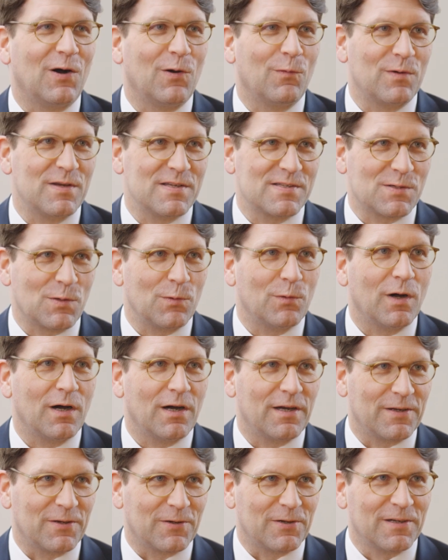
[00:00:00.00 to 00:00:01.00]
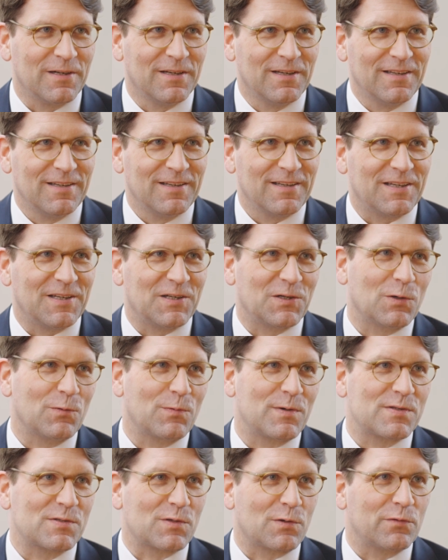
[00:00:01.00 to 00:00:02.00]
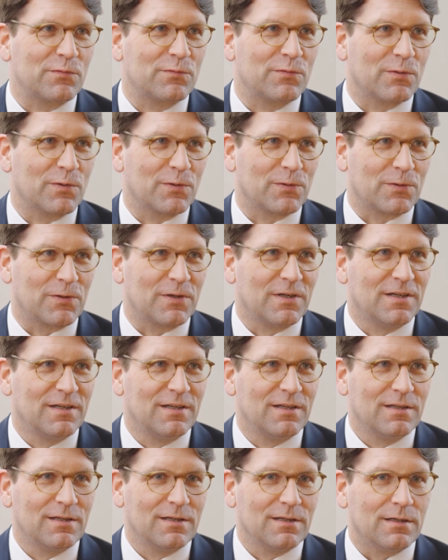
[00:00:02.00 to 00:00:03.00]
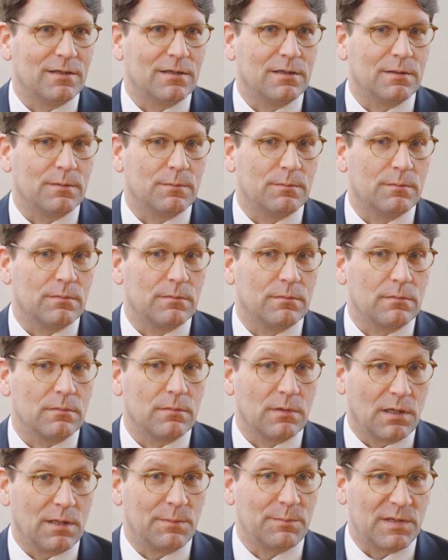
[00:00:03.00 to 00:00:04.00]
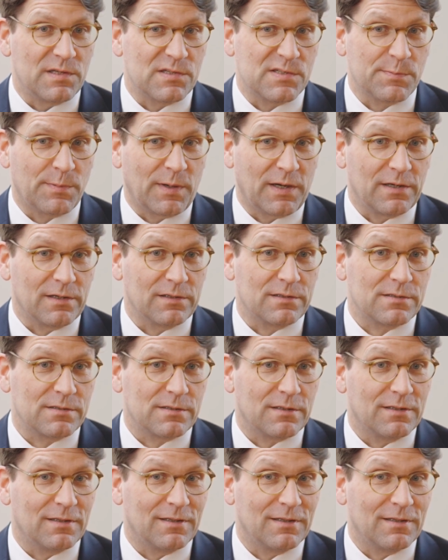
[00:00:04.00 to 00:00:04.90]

always go higher and always go further, and be inspired